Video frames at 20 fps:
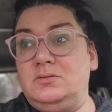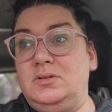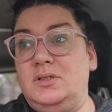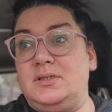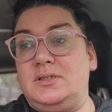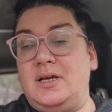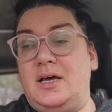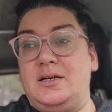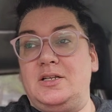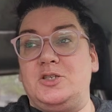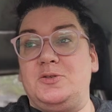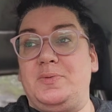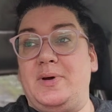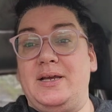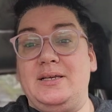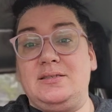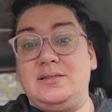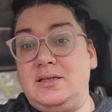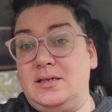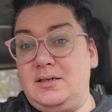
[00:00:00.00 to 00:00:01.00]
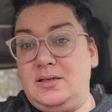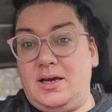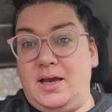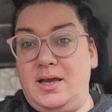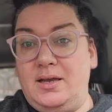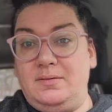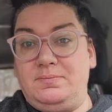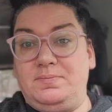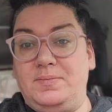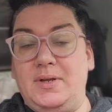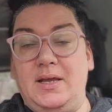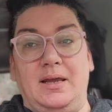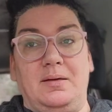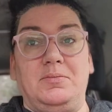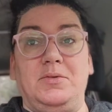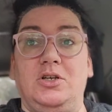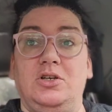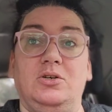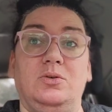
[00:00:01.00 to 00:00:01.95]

It's not a spice that I aim to